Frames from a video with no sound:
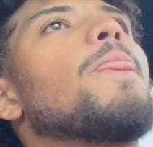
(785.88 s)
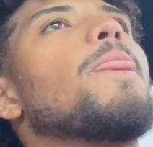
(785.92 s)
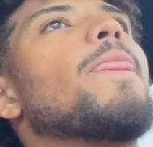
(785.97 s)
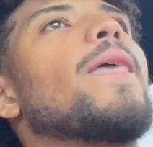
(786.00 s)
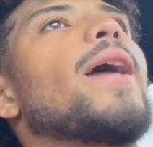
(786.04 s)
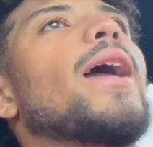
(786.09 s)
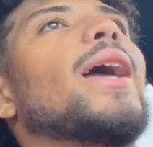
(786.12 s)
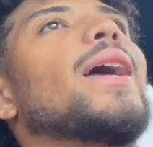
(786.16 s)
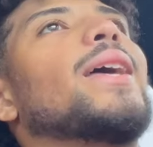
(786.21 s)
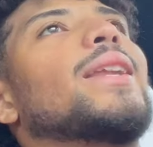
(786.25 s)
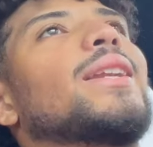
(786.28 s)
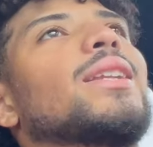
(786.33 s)

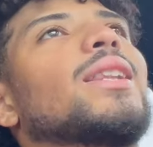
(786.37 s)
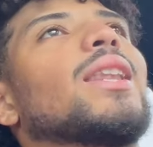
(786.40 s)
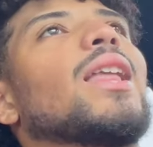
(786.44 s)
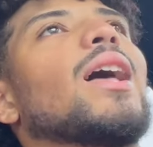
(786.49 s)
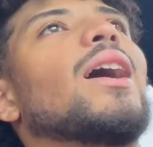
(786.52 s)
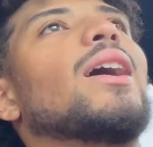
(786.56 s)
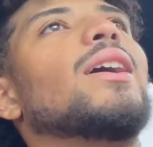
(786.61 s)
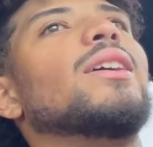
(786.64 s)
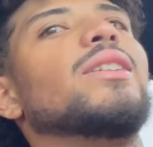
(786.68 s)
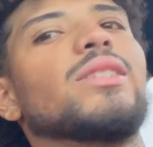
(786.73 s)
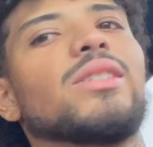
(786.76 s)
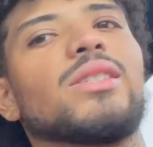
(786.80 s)

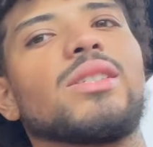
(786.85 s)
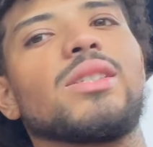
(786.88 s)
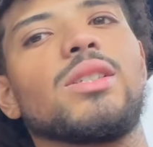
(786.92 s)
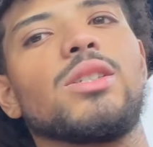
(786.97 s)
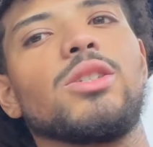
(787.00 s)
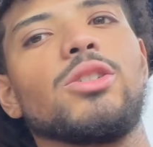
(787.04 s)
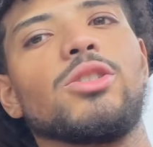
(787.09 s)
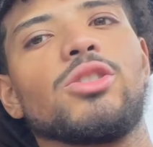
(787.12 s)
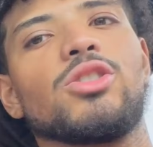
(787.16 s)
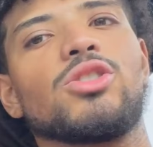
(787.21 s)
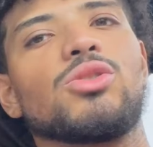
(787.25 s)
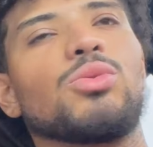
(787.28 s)
analyze
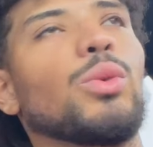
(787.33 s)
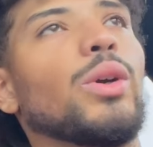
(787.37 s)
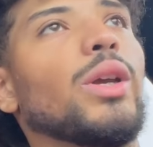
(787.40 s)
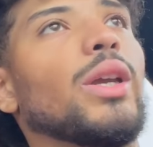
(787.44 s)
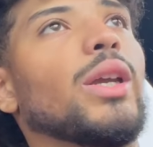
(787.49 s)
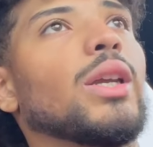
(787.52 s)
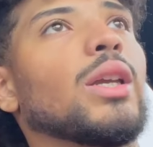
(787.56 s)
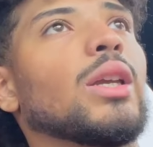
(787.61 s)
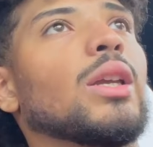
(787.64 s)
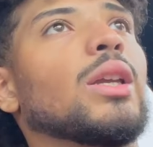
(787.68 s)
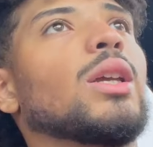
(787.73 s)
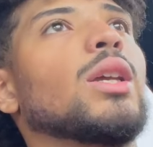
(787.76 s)
your
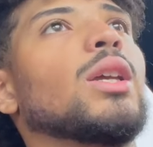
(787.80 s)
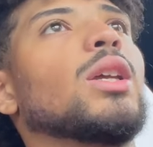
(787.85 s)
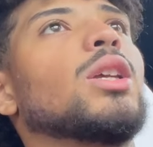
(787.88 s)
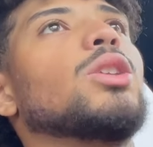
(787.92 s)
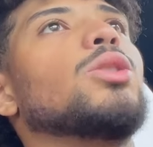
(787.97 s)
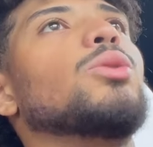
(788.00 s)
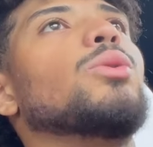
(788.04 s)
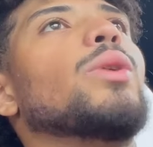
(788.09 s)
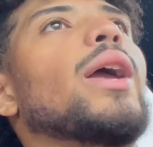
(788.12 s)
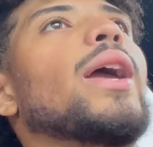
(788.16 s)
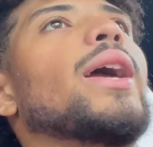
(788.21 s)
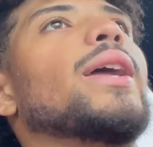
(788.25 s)
swing,
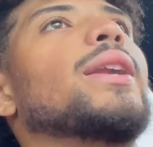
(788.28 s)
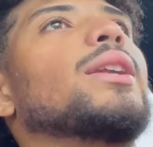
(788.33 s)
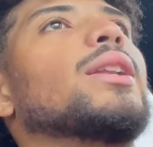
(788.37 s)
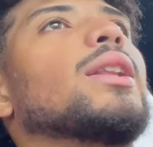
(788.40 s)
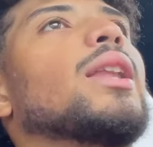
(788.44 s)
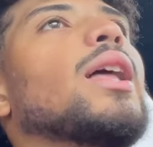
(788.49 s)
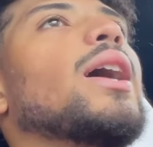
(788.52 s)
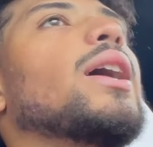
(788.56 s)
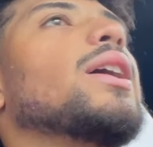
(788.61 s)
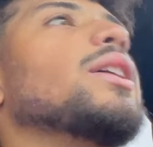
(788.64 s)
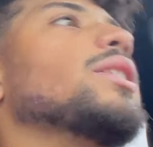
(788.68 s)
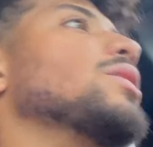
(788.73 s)
you
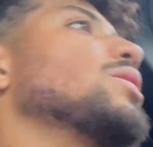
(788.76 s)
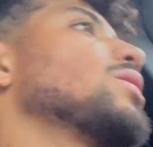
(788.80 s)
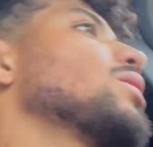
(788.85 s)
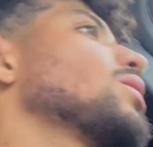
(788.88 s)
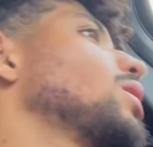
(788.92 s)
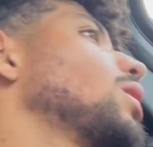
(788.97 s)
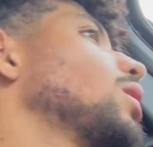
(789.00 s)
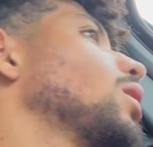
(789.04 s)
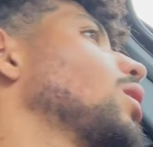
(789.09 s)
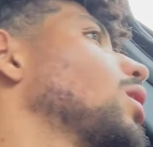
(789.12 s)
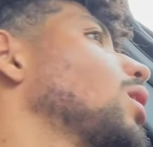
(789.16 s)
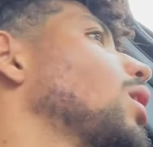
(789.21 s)
analyze
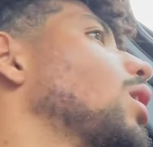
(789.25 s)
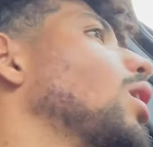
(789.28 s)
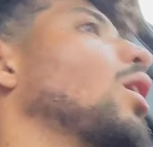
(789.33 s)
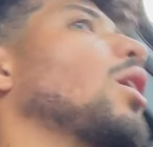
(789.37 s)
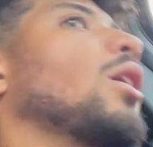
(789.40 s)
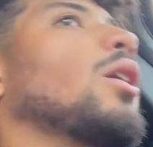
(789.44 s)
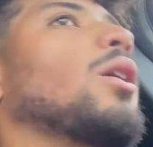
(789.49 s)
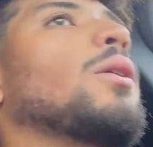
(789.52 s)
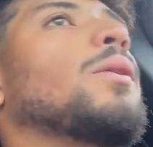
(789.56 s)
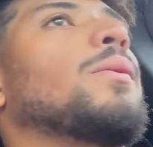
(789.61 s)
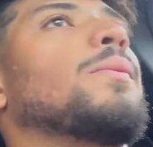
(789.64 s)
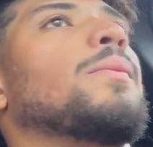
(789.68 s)

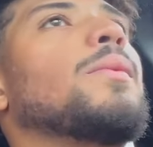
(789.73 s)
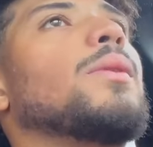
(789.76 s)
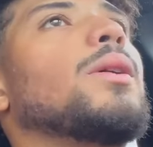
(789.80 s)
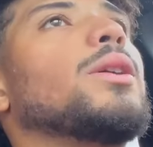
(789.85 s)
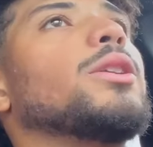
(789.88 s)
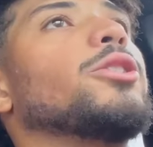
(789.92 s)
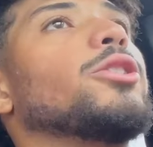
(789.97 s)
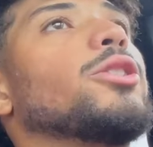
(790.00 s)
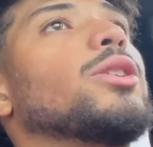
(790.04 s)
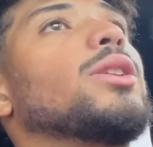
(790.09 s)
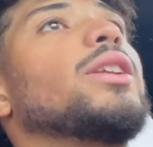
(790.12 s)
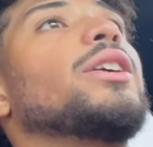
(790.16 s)

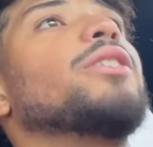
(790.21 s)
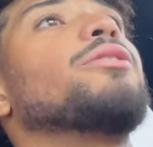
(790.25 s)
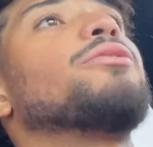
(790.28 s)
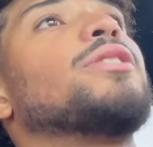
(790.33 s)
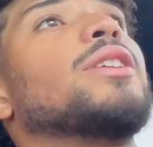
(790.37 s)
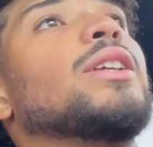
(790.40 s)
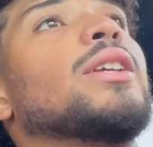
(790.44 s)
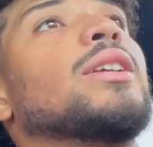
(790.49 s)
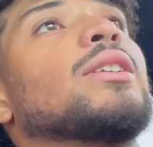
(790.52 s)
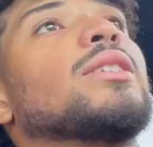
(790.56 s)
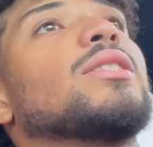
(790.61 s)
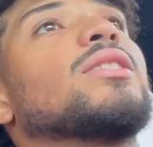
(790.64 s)
your
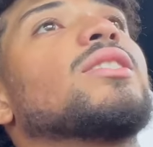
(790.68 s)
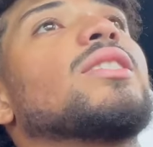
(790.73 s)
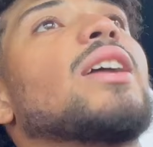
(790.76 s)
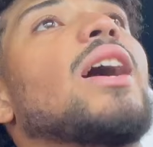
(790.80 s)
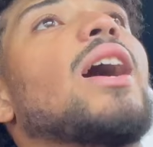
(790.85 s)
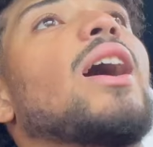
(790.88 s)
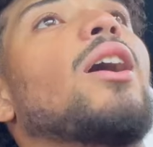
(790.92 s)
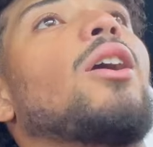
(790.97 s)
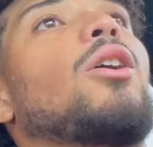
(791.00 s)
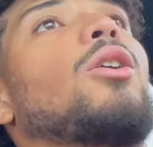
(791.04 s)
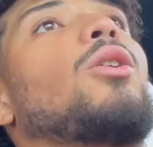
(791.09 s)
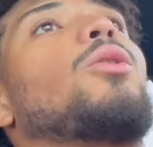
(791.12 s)
lifting
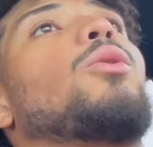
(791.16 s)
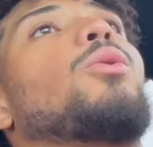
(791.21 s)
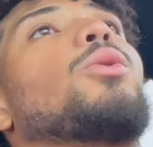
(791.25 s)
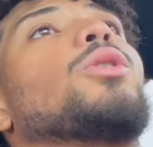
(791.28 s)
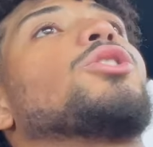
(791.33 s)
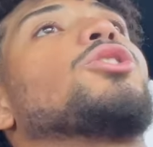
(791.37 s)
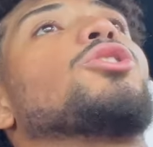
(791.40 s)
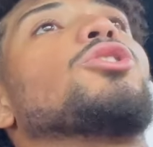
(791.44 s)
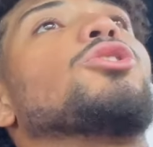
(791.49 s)
style, what you're